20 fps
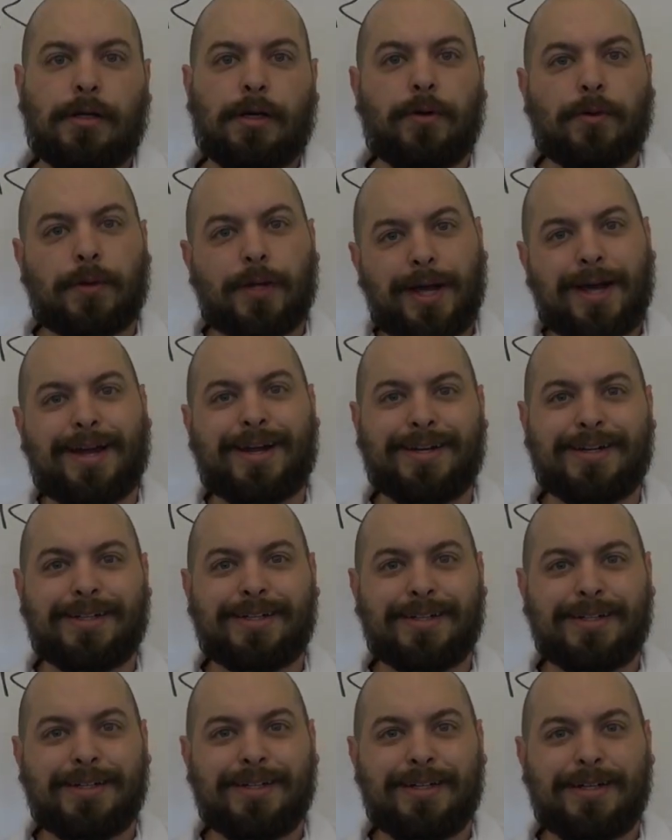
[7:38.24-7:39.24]
Okay,
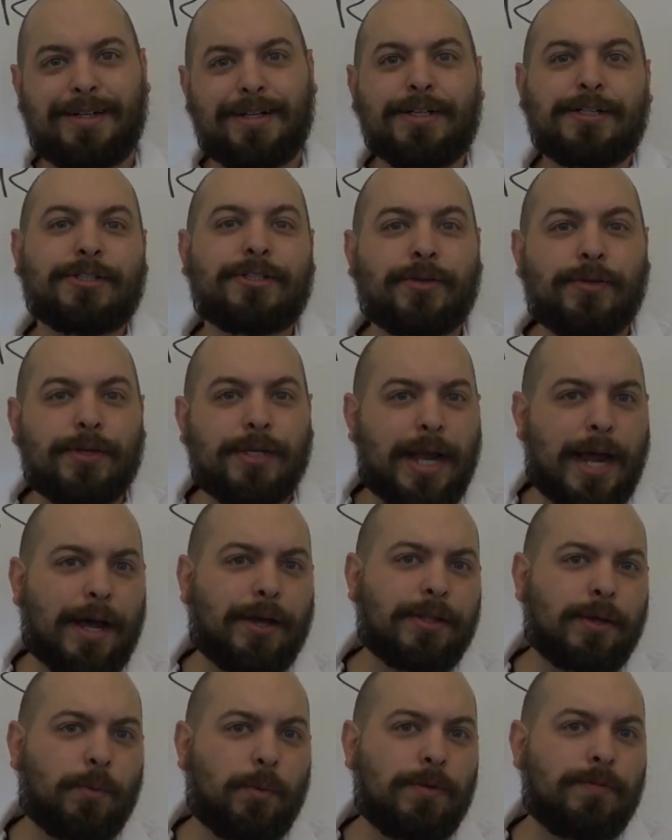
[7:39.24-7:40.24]
so now
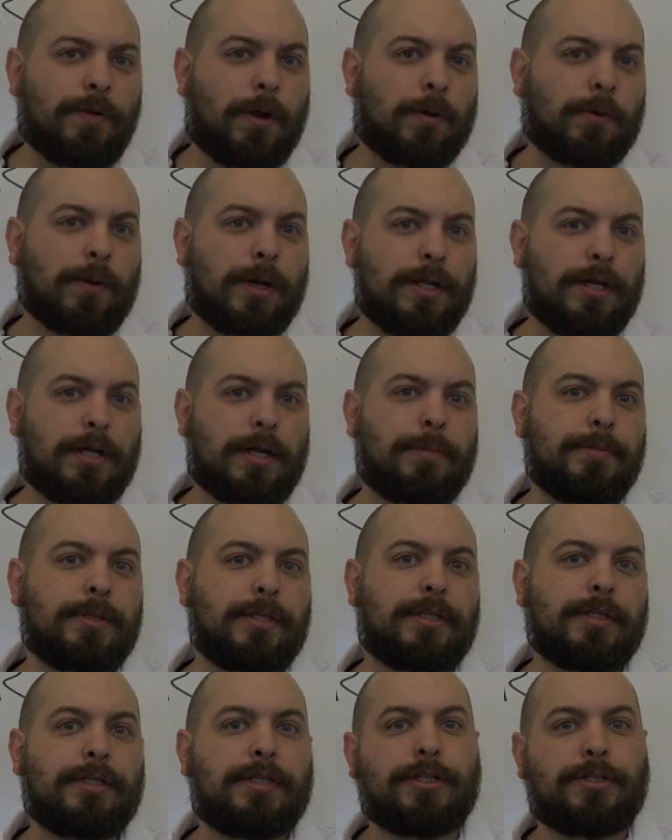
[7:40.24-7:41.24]
that we've already come to
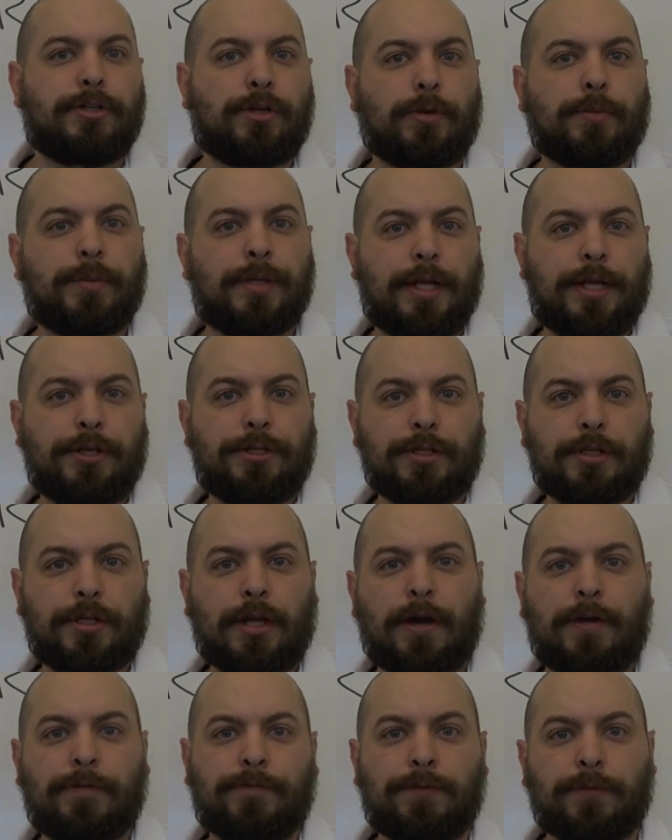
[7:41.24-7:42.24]
the determination
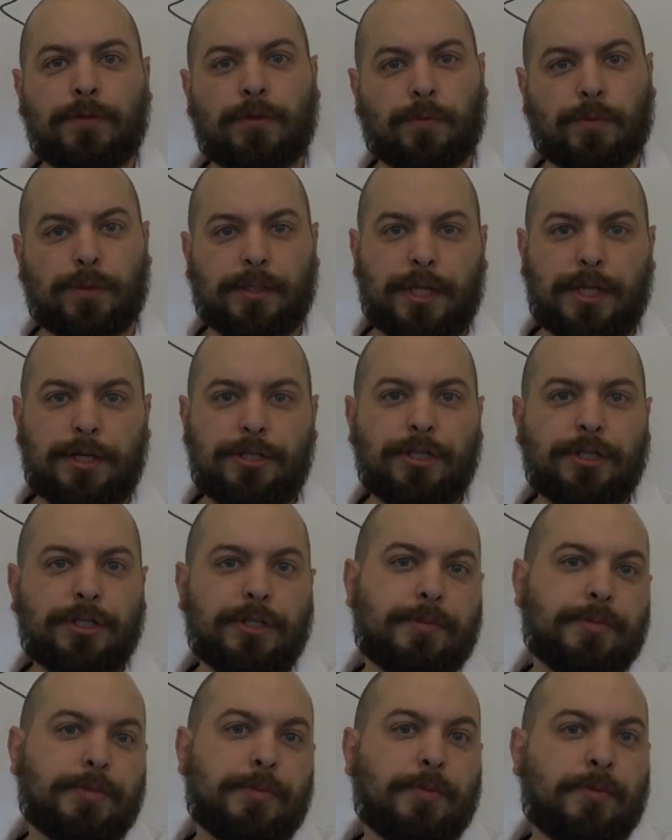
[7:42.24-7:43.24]
of the
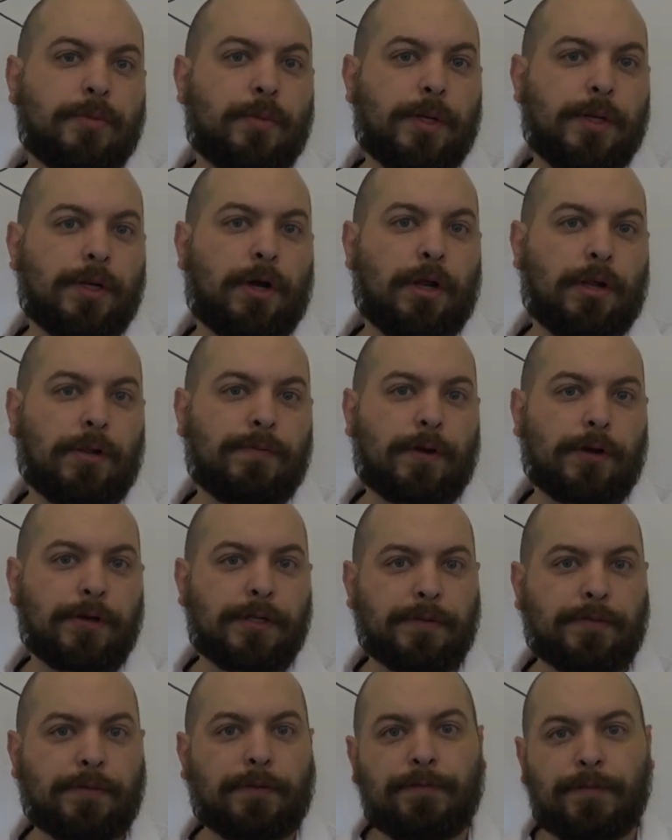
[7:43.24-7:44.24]
relationships between all of our
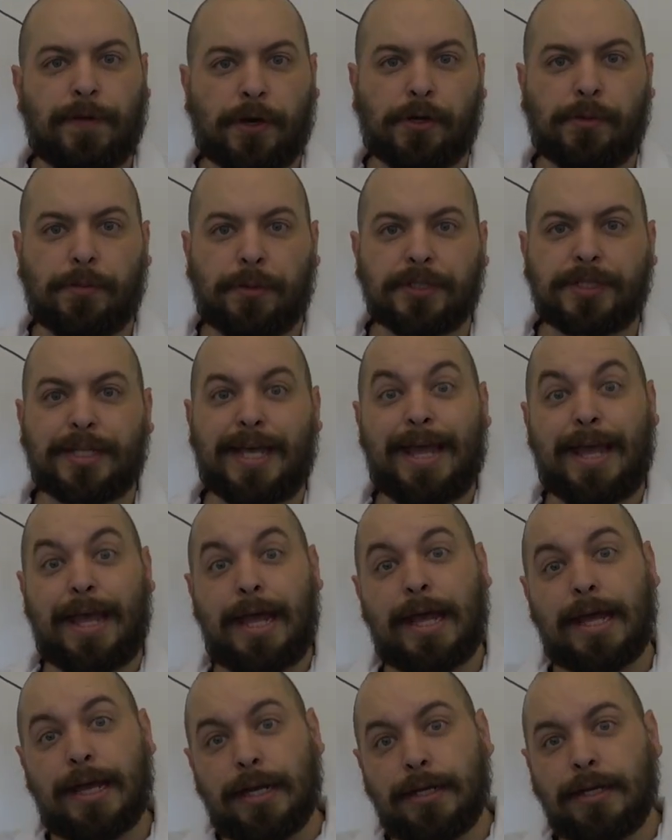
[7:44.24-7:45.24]
different variables
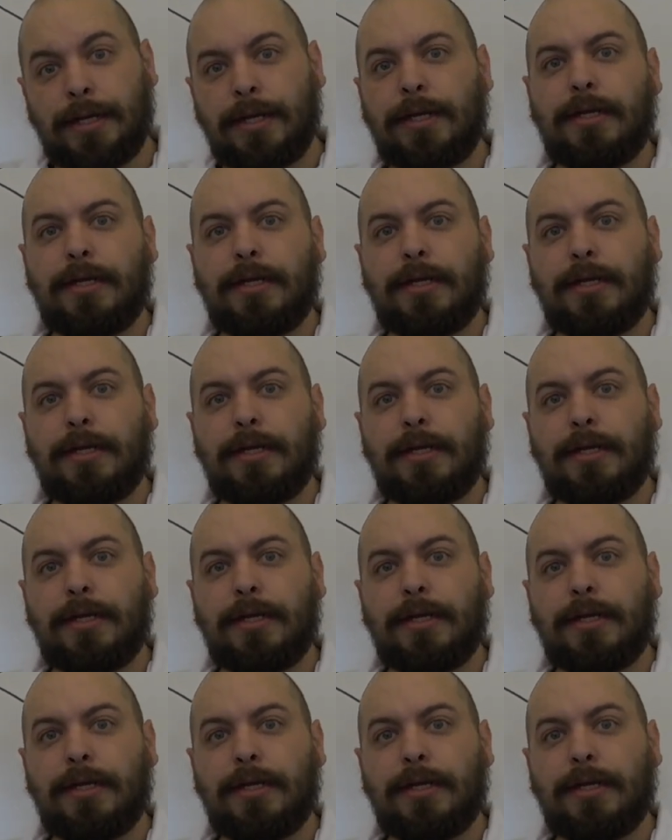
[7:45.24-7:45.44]
and